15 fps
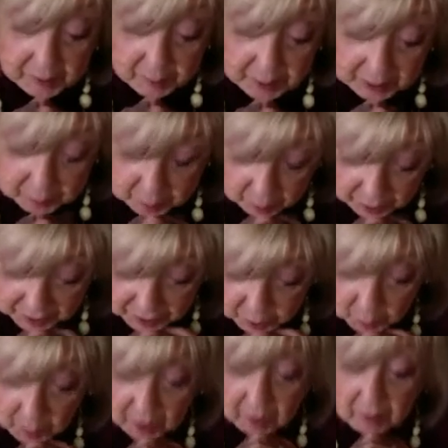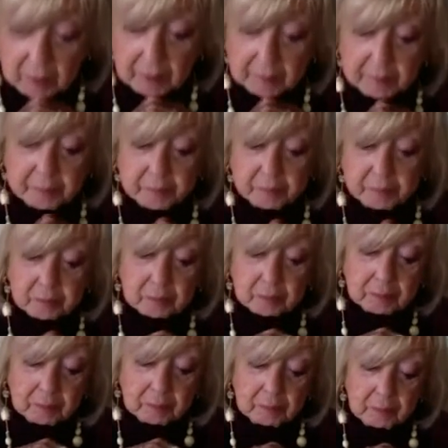people as well.
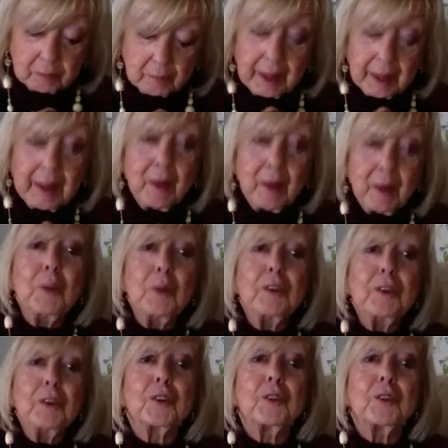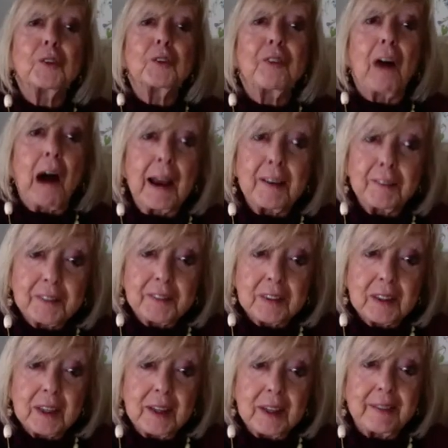We survived
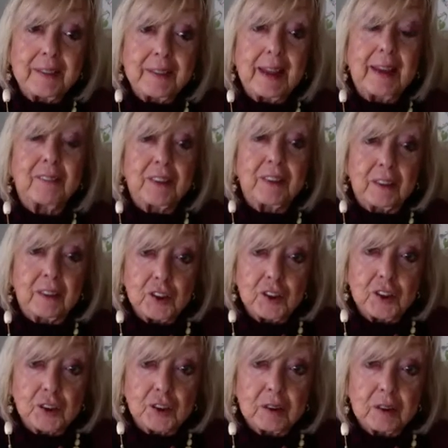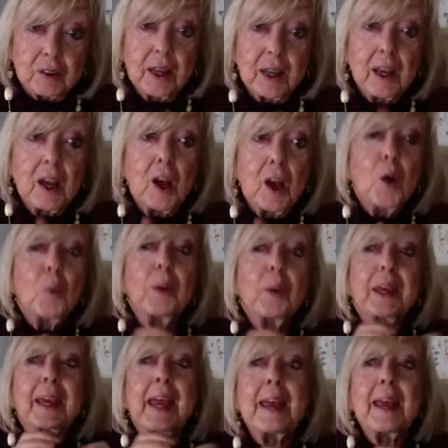in that village. We
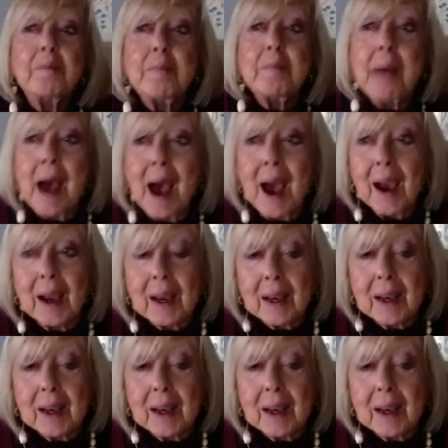came back